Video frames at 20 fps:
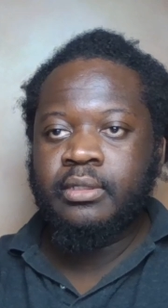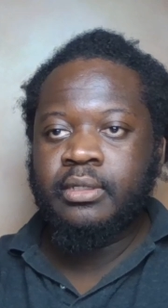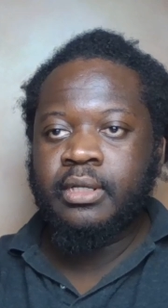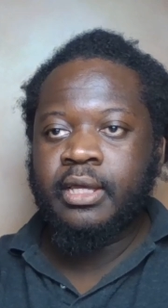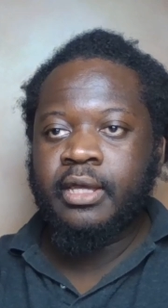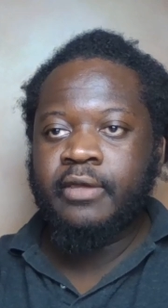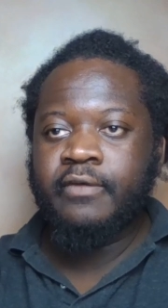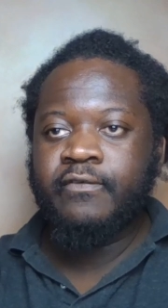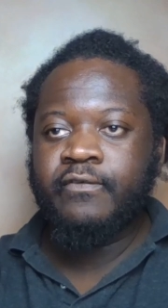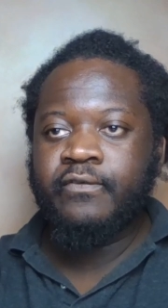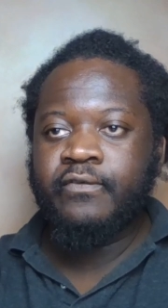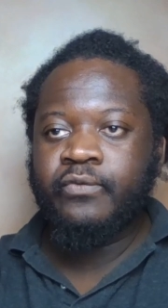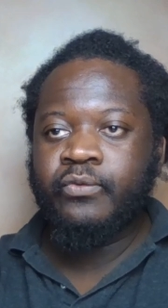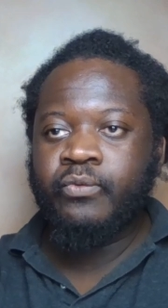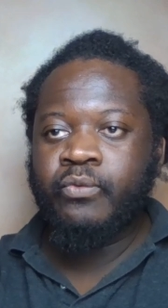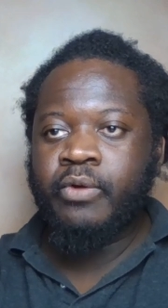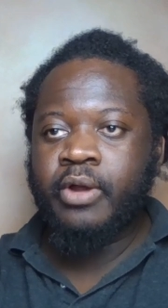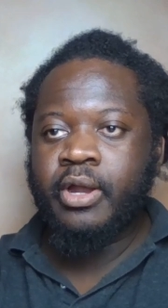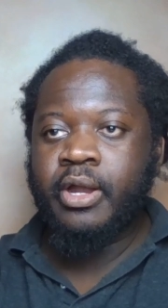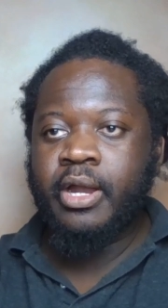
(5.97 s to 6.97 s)
Life.
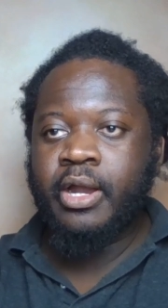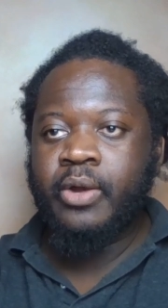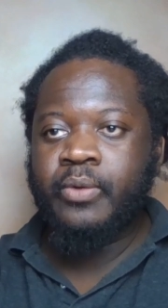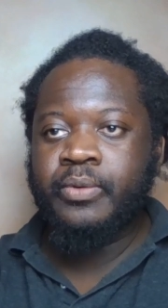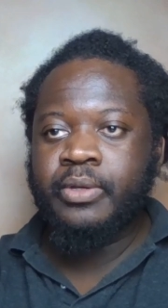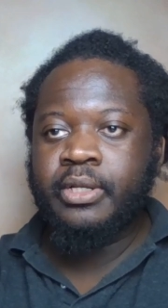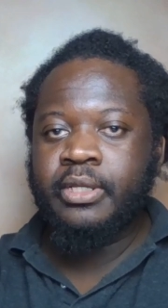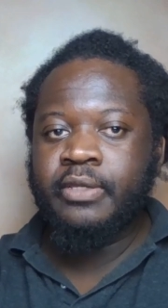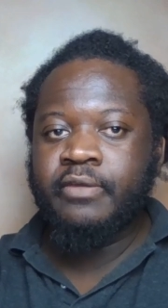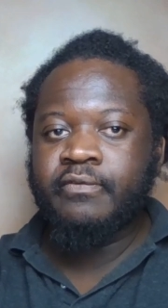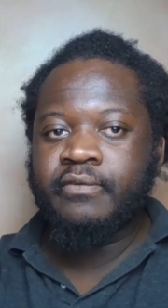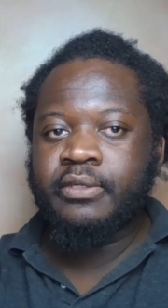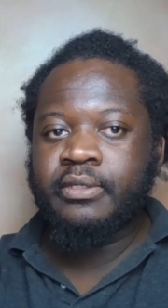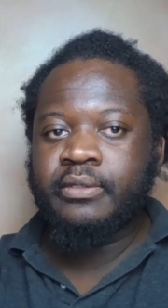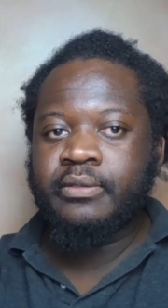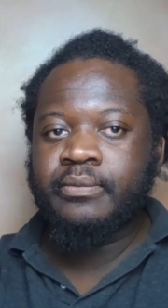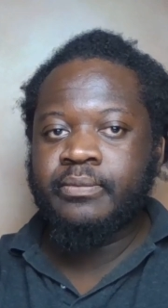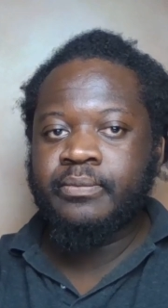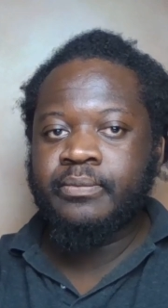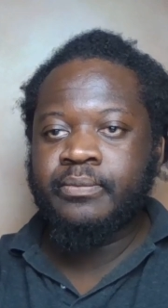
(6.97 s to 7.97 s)
Why are we
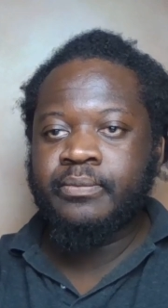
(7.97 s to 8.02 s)
living?